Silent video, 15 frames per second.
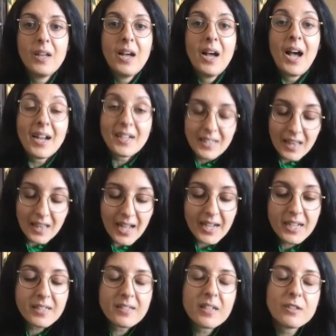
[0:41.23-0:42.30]
ACT
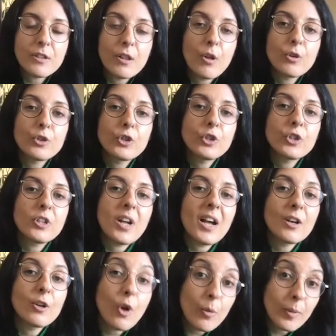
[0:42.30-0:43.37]
Alliance has launched a
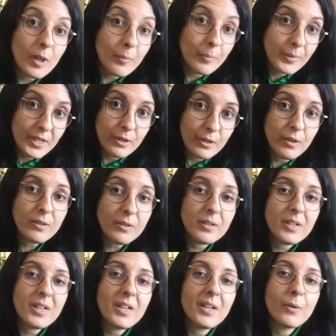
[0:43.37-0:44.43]
global appeal,
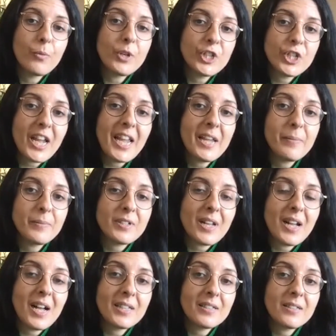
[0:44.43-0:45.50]
which aims
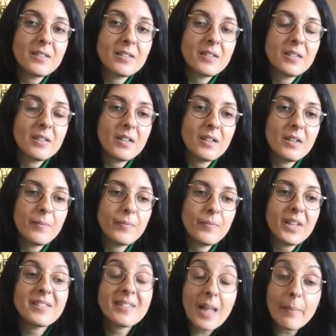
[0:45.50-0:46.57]
at
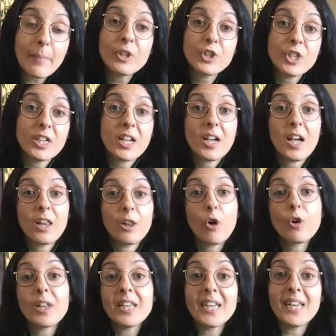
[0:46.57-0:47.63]
establishing a
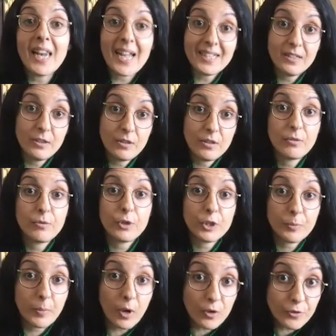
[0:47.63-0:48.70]
locally led
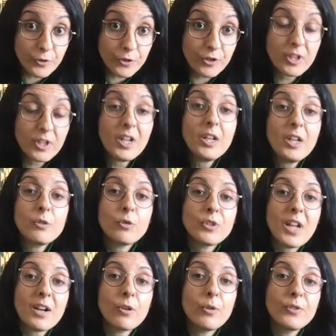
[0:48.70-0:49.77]
response to
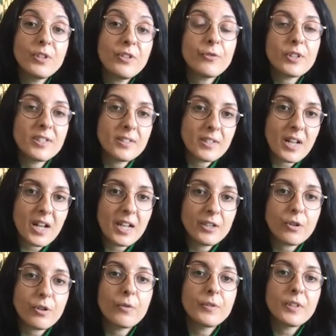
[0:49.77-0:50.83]
tackle different sides
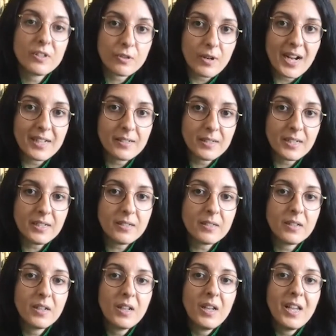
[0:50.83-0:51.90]
of this crisis.
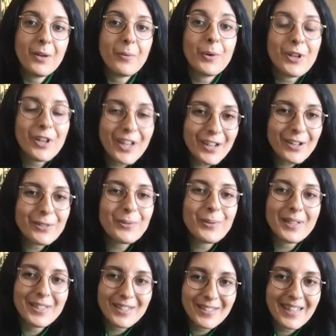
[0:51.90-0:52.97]
And we're here to
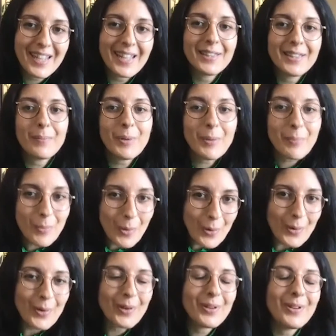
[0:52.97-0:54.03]
understand a bit
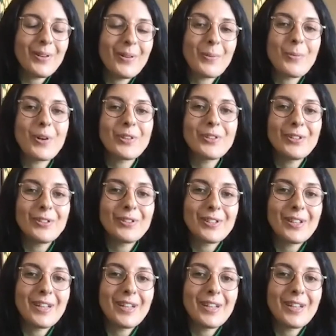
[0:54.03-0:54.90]
more of what is